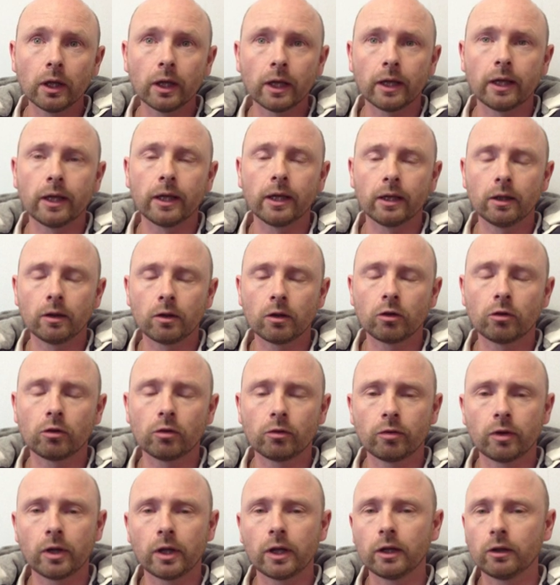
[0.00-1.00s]
The
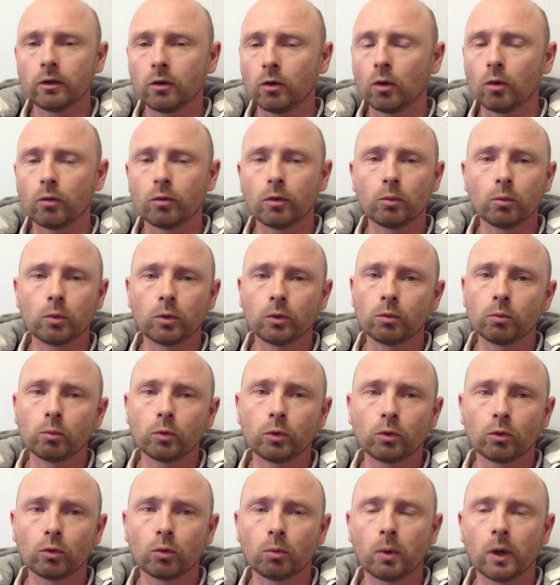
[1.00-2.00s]
severity of it was
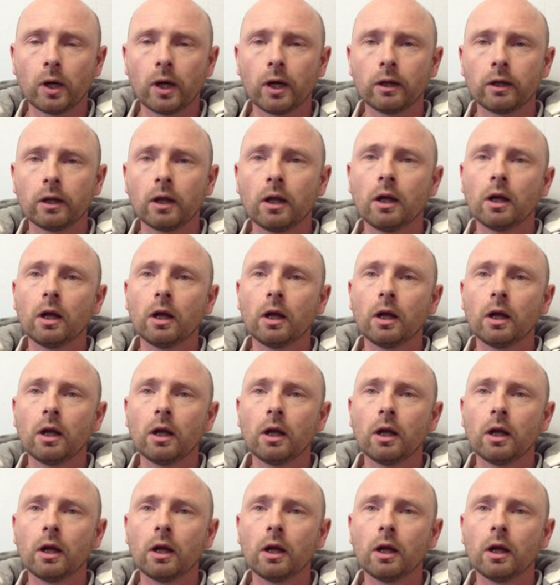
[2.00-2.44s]
so bad.